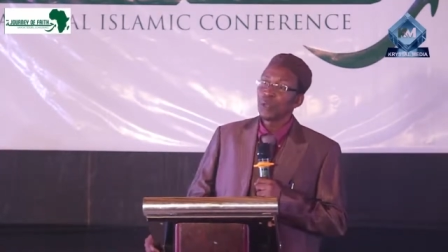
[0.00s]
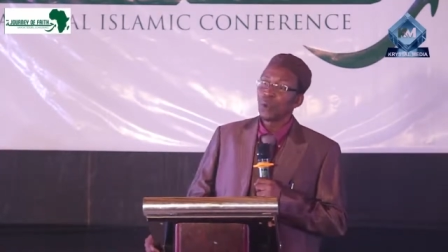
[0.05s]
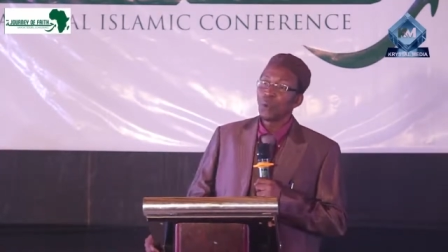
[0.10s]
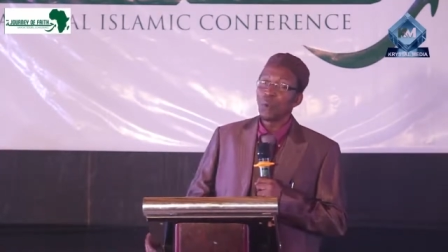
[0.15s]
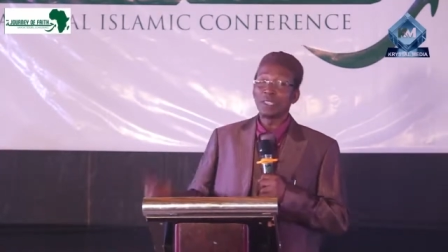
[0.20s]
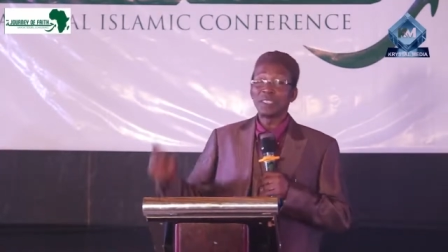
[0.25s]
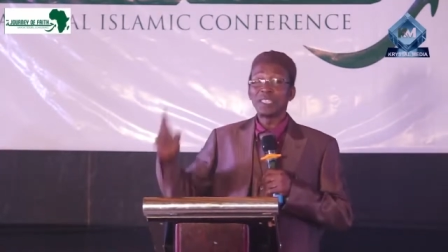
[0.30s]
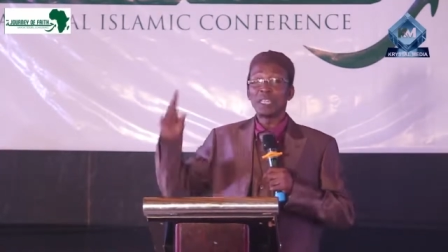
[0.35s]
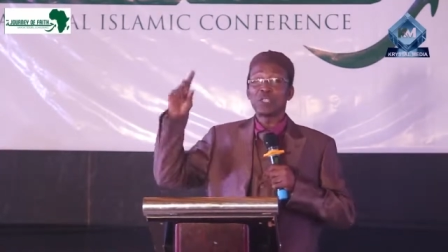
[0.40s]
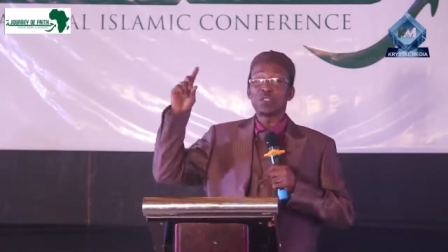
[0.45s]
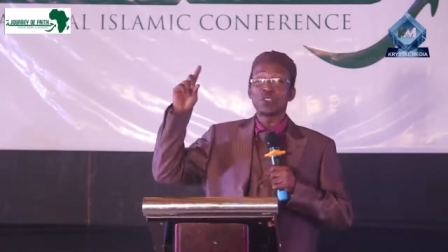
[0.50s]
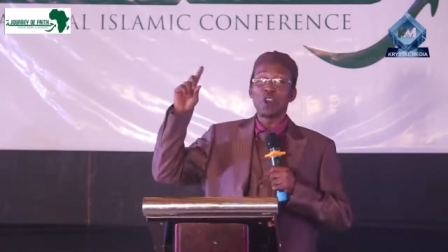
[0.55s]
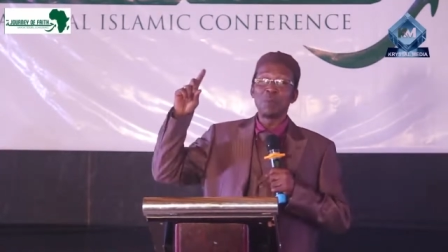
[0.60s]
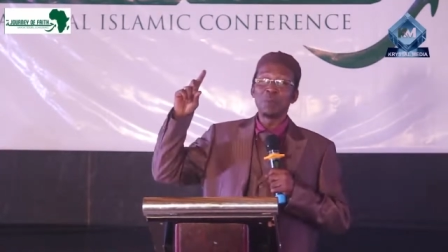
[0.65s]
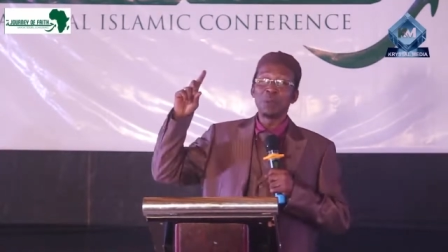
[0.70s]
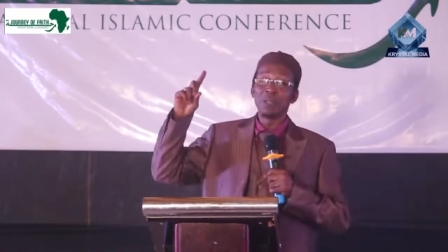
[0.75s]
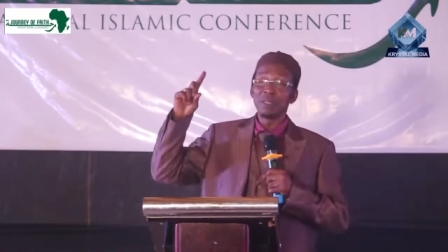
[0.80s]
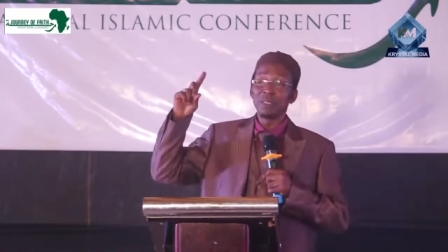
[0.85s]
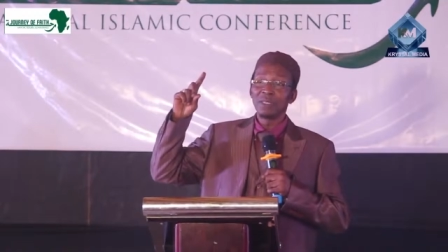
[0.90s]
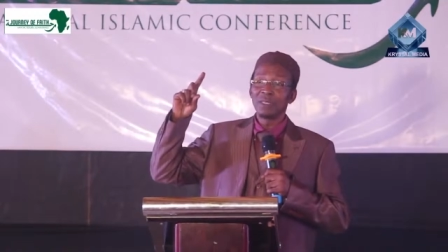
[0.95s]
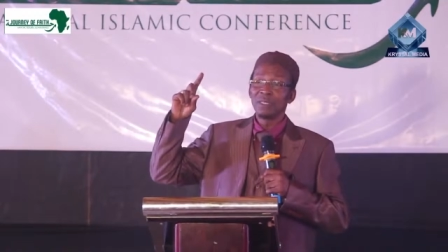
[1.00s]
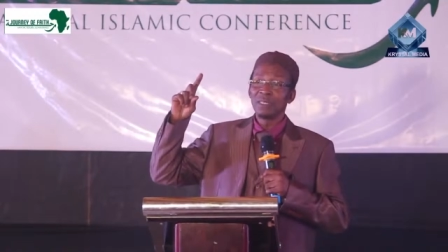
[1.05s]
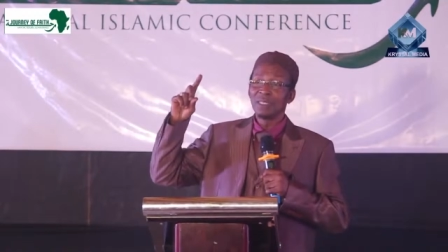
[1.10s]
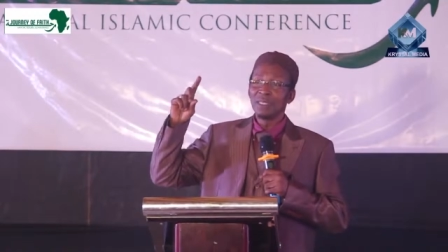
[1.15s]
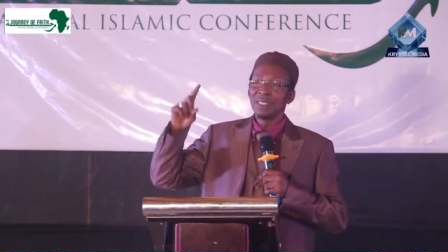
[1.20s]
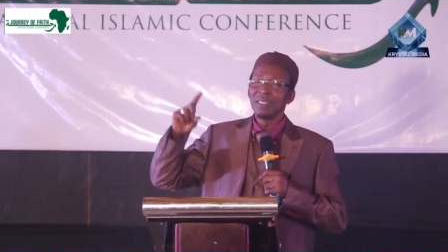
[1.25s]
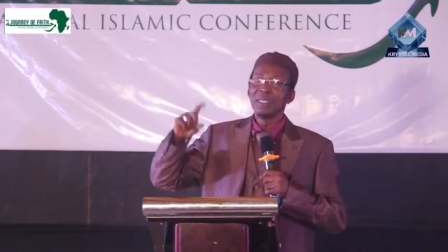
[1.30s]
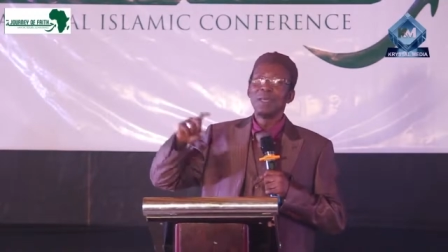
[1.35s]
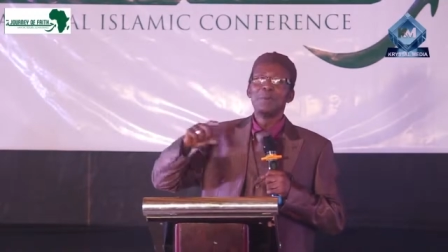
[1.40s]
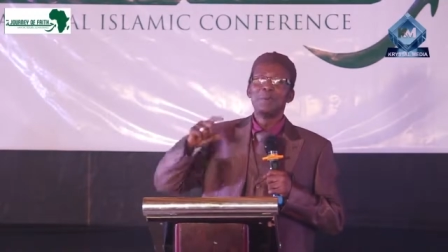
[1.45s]
What's the trouble?
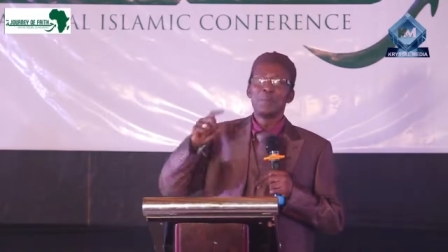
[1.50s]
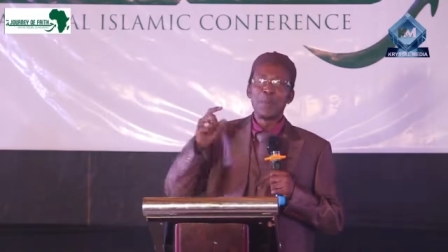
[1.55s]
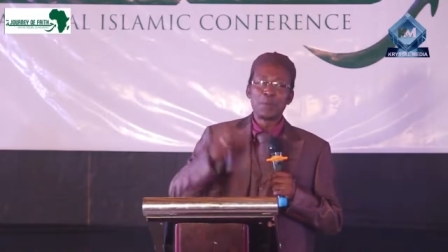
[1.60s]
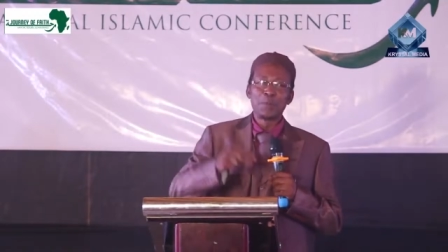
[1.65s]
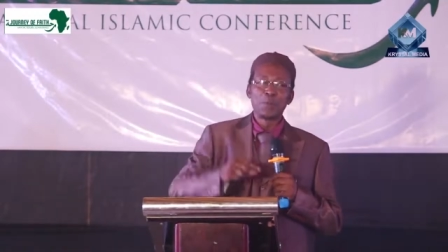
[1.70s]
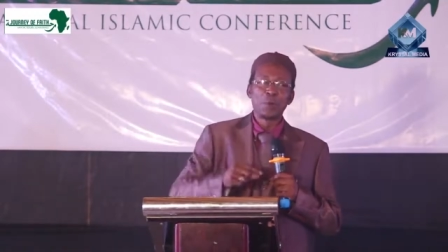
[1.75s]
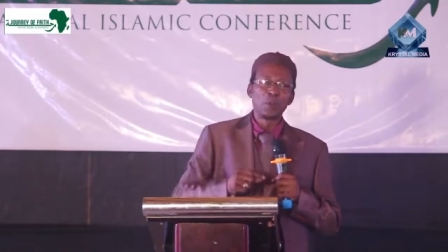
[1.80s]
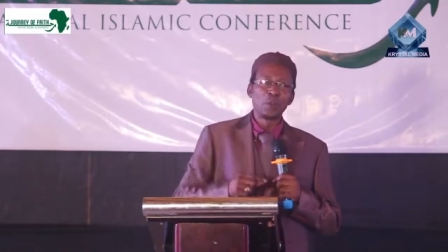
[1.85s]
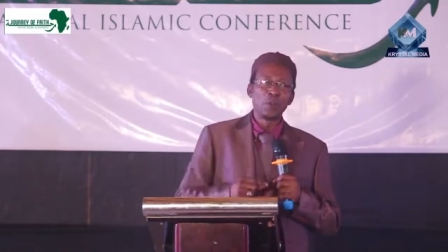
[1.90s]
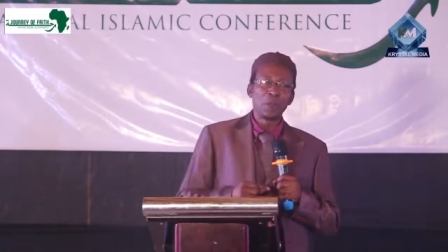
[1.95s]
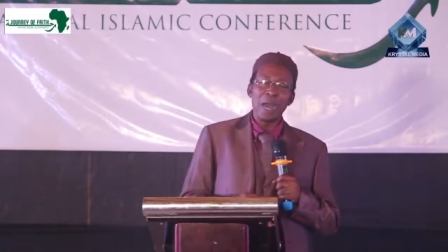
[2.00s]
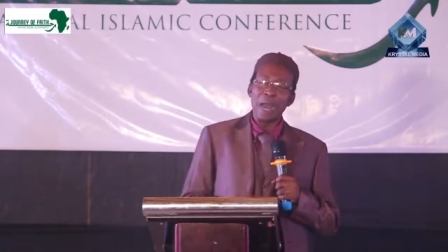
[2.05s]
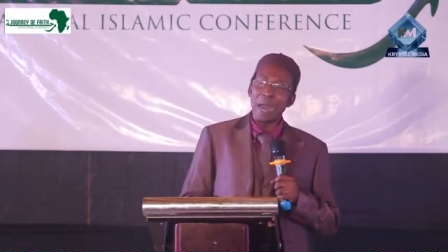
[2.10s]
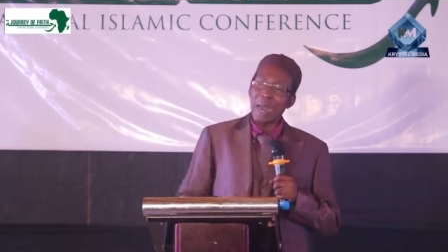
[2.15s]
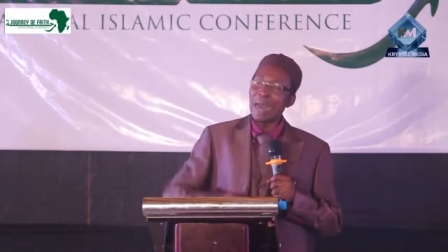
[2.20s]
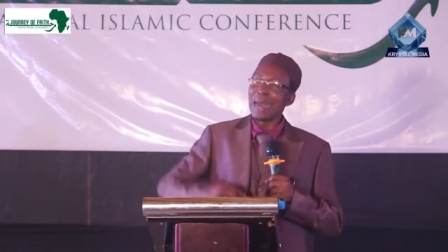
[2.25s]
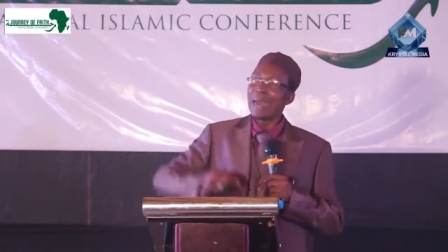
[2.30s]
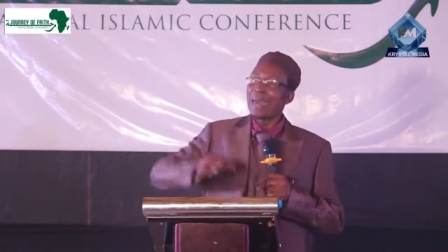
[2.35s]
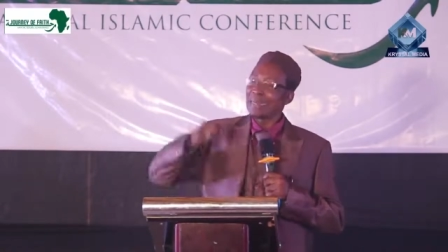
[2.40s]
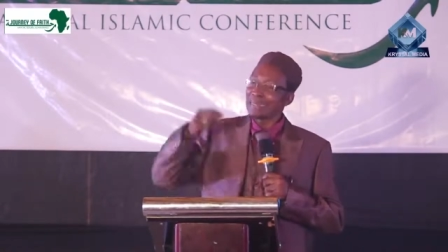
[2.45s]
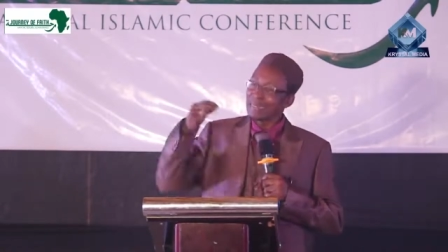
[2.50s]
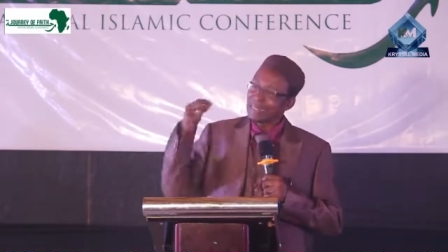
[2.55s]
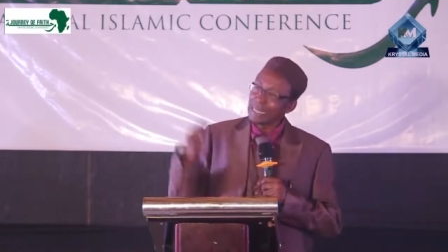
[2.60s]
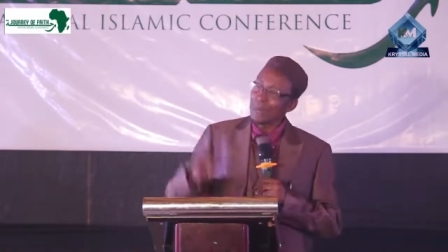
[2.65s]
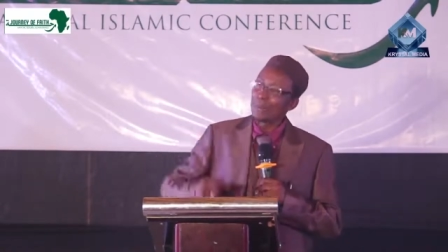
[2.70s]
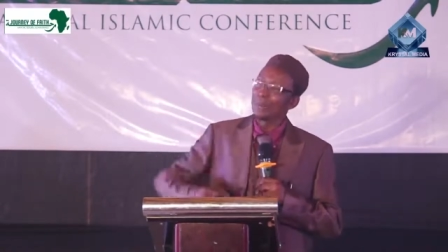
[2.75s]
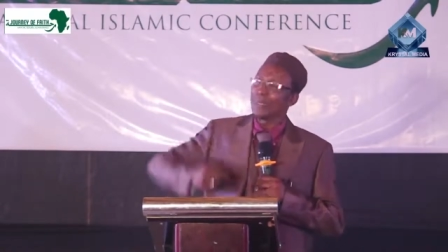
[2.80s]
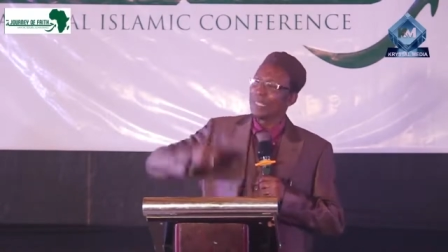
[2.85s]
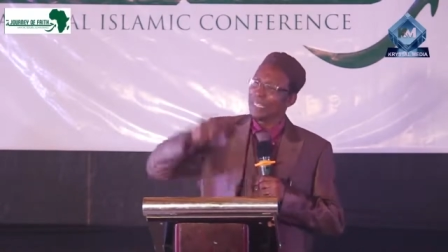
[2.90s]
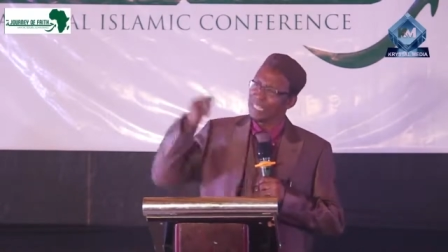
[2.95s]
People are
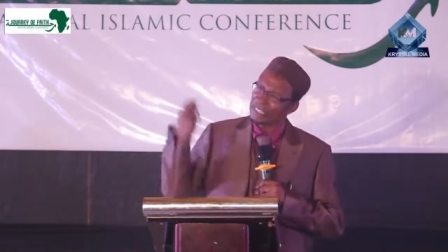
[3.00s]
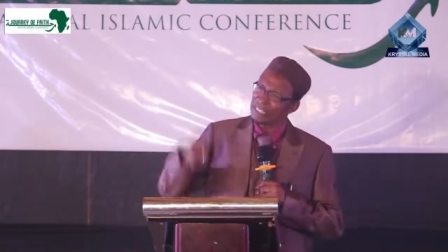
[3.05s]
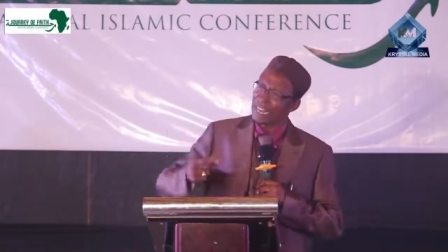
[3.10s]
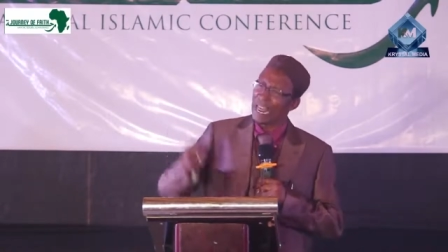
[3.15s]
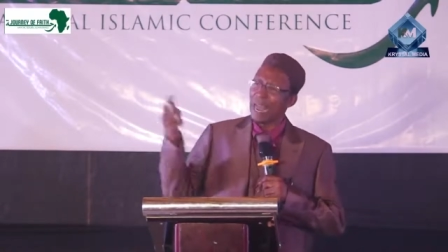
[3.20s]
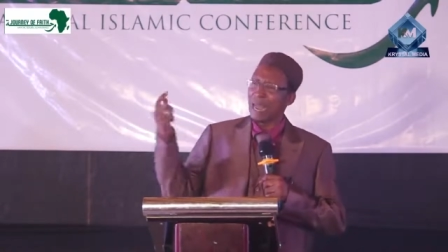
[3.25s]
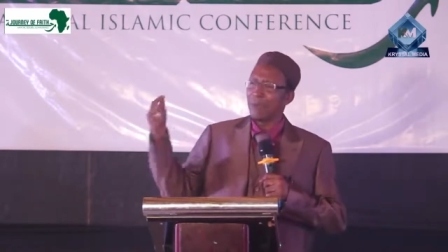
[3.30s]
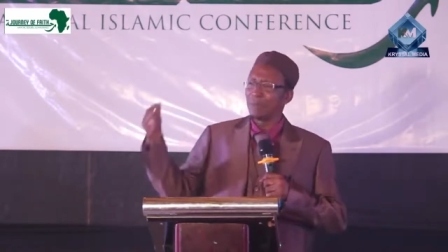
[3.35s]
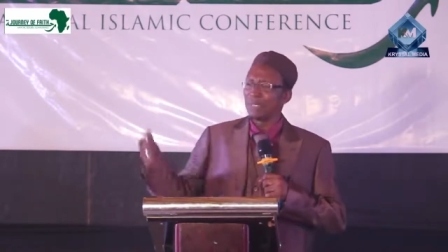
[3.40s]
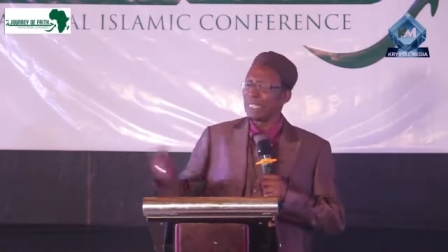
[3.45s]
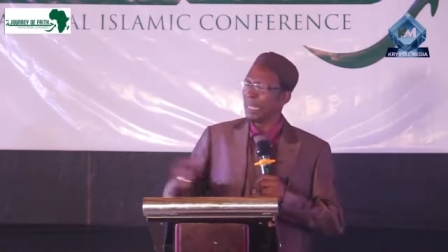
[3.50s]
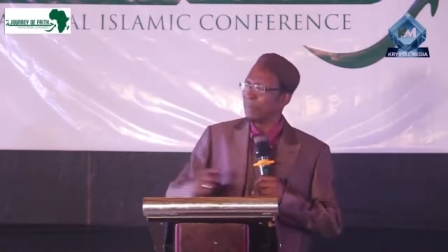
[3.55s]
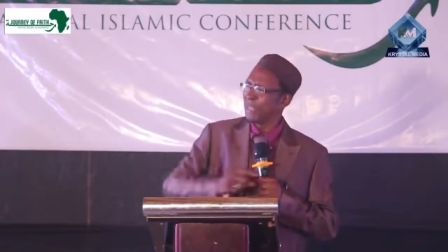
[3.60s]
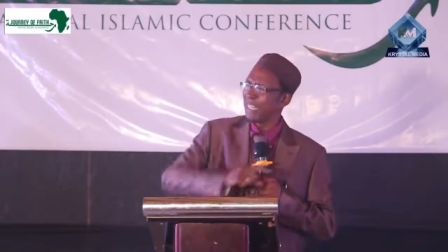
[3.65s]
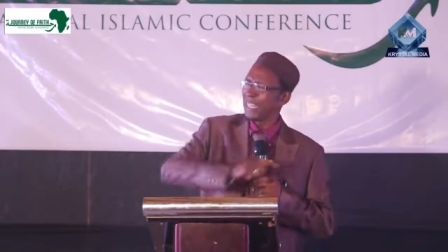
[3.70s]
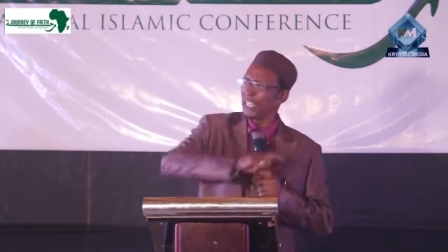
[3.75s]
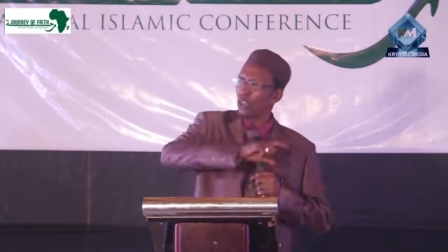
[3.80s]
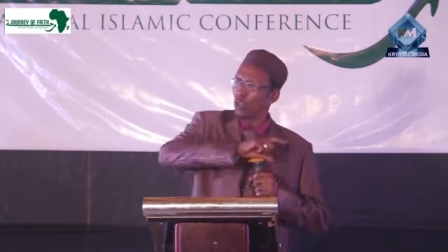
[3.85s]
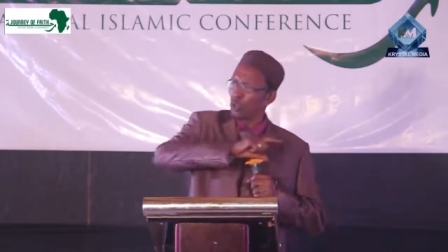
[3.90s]
accepting Islam. They make a